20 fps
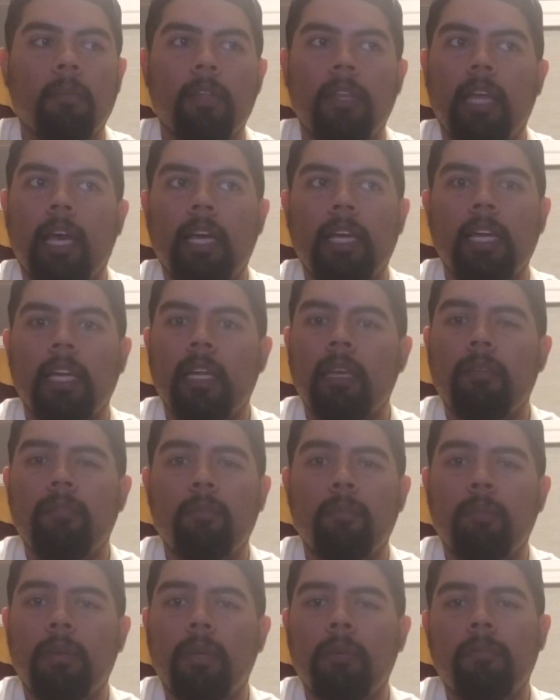of that can
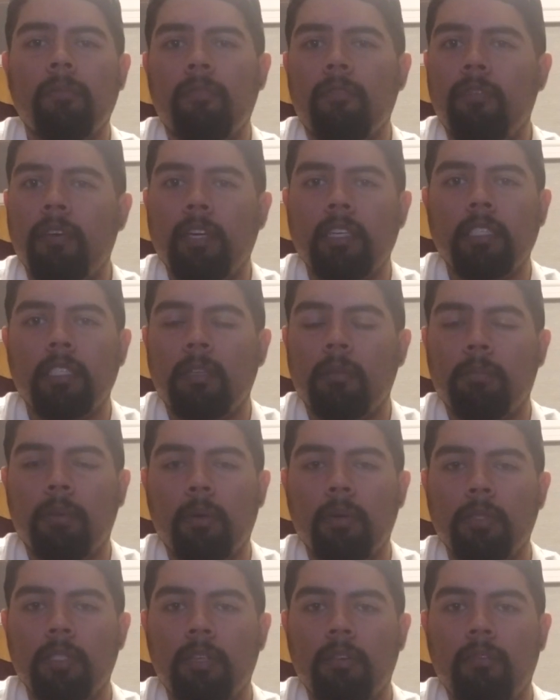even be fixed in
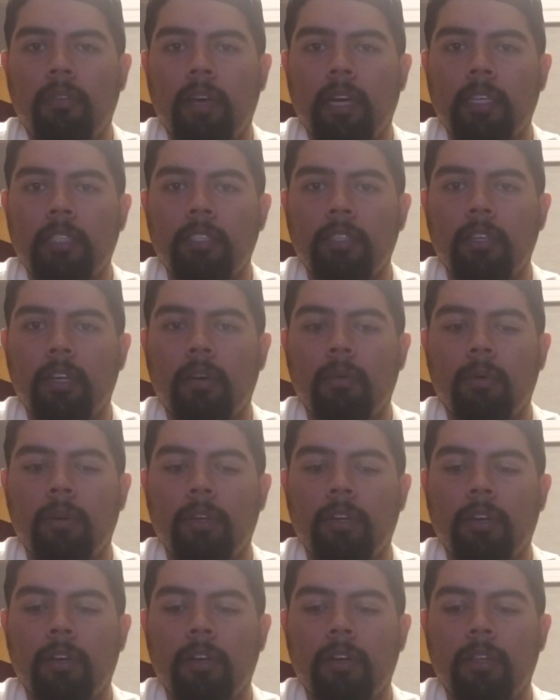post effects. When
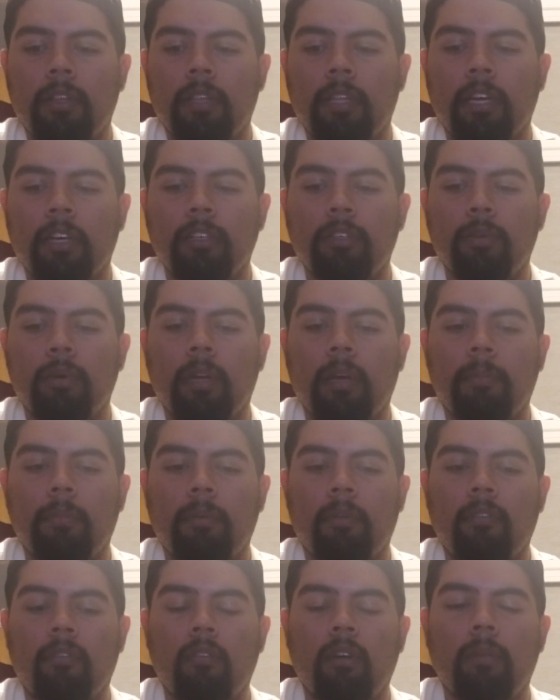you're there doing a
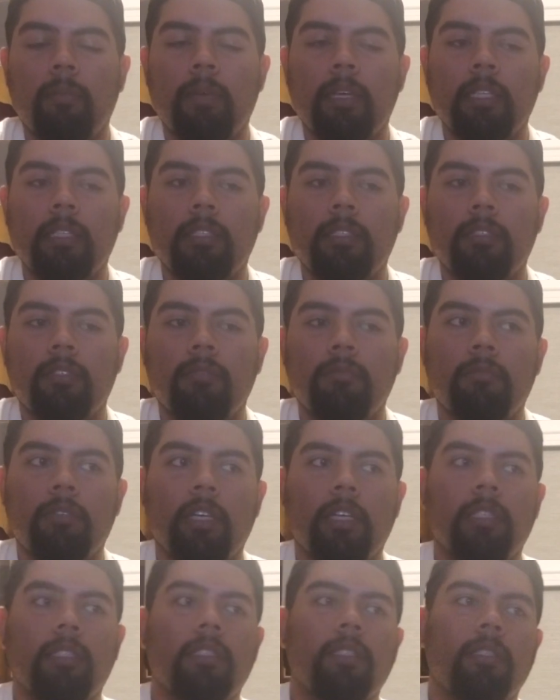performance,
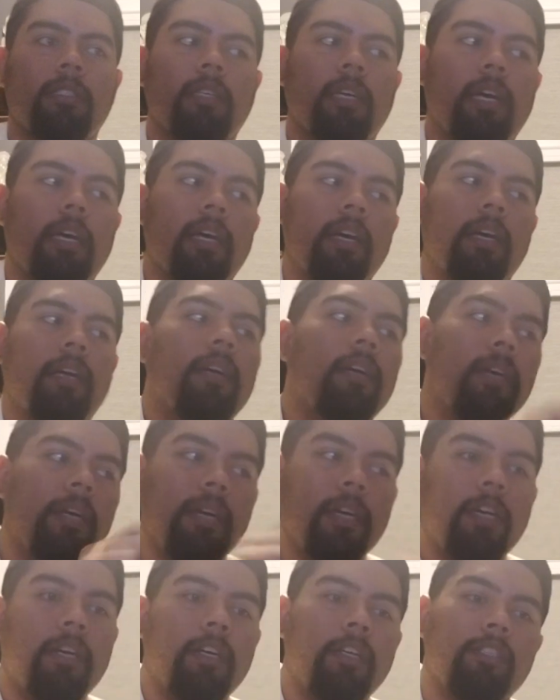just
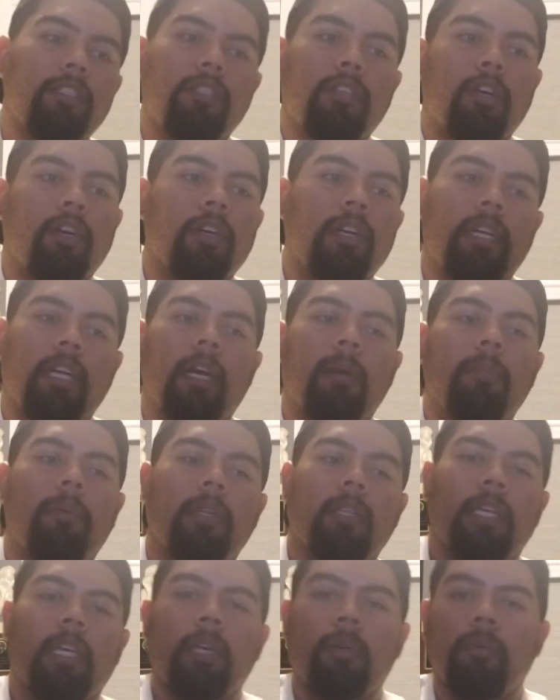turn it up
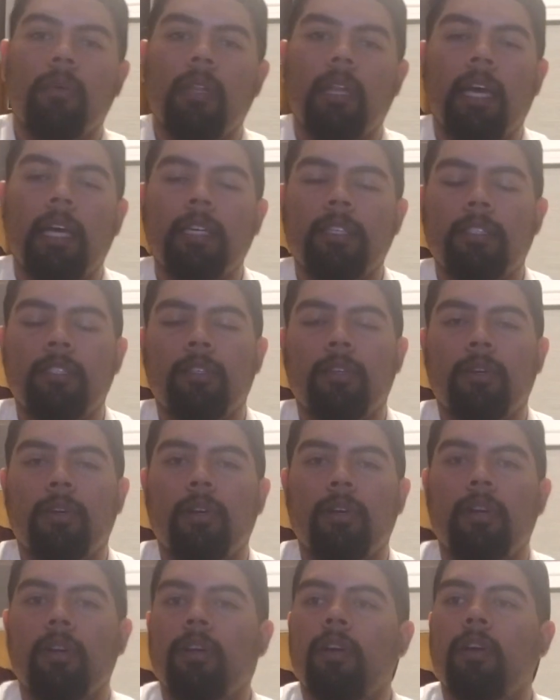on the
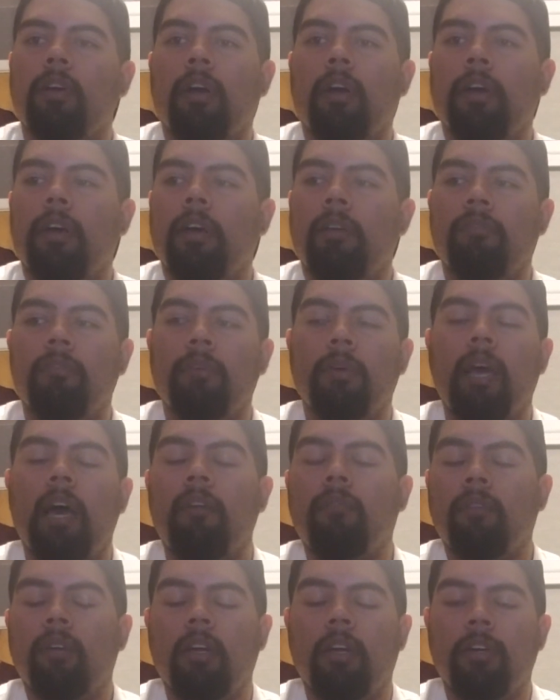equalizer if you
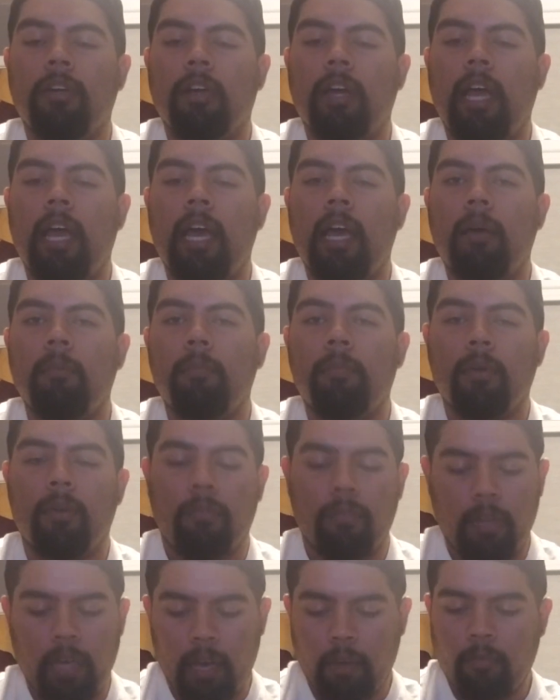have one on your amp, or
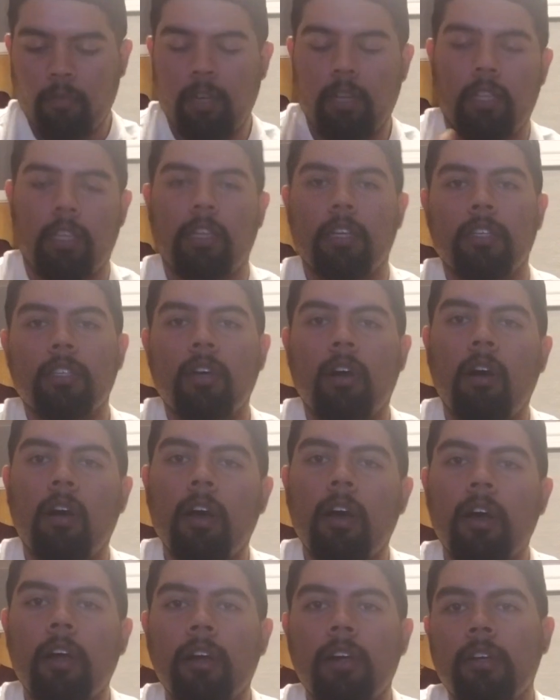if you have one on the
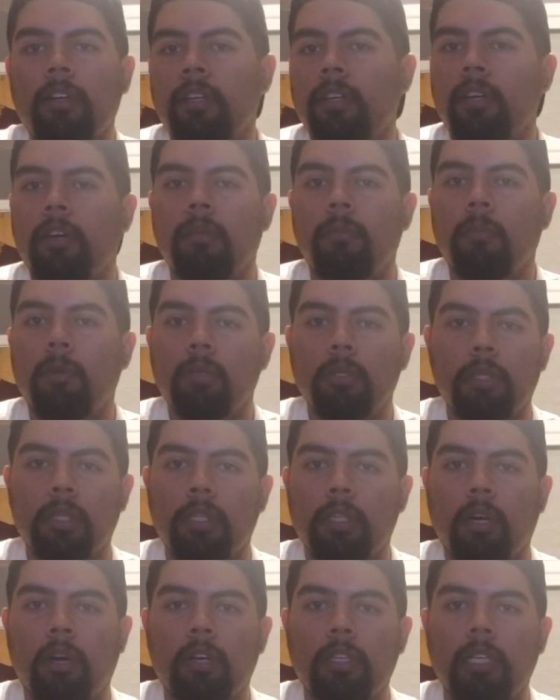guitar. Most
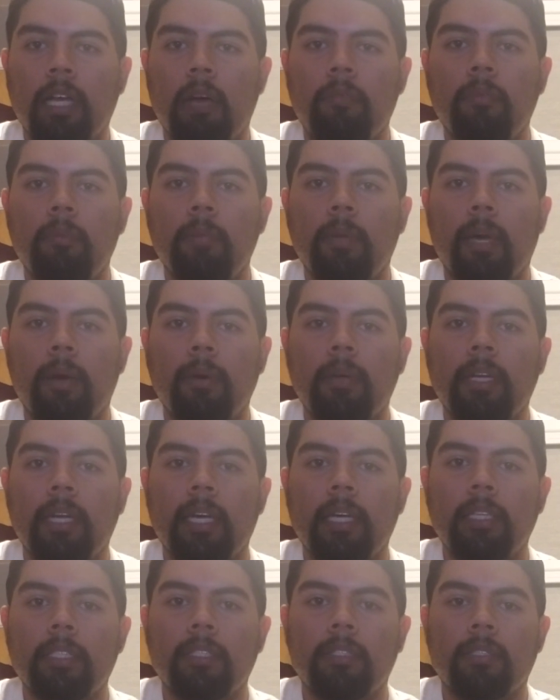guitars have them
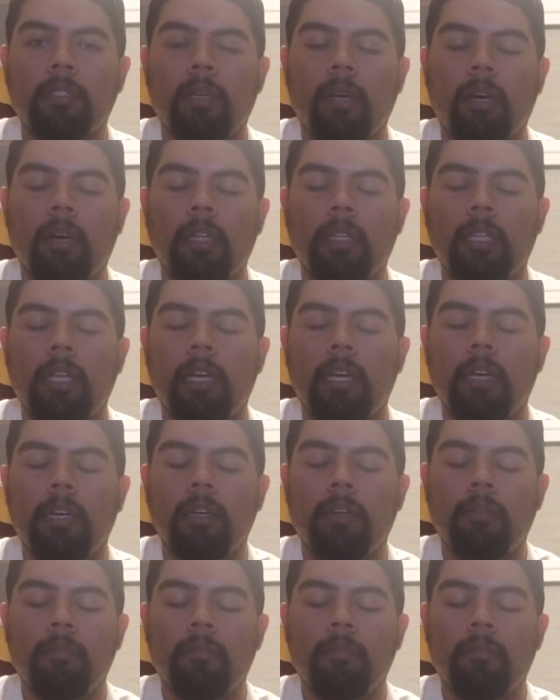nowadays on the